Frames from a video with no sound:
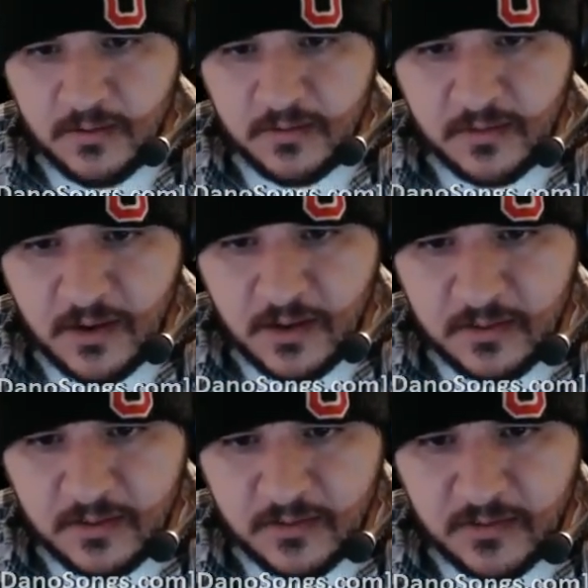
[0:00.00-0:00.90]

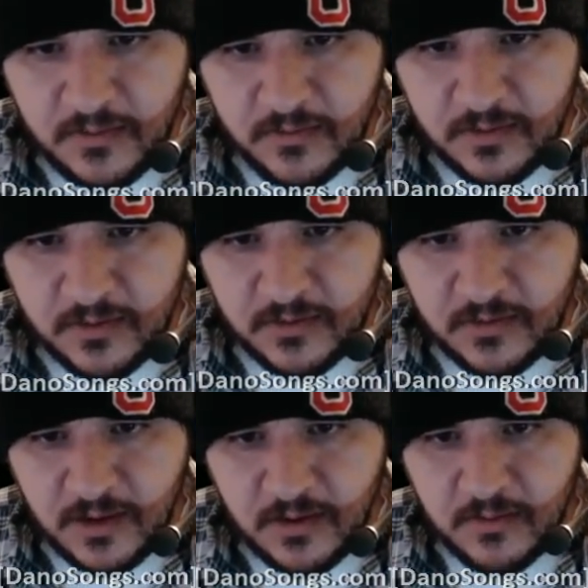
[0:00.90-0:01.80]
inside, safe and
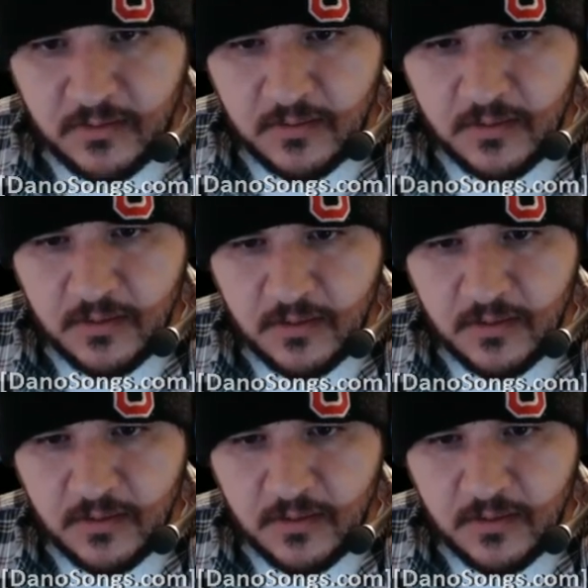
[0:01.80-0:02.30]
sound.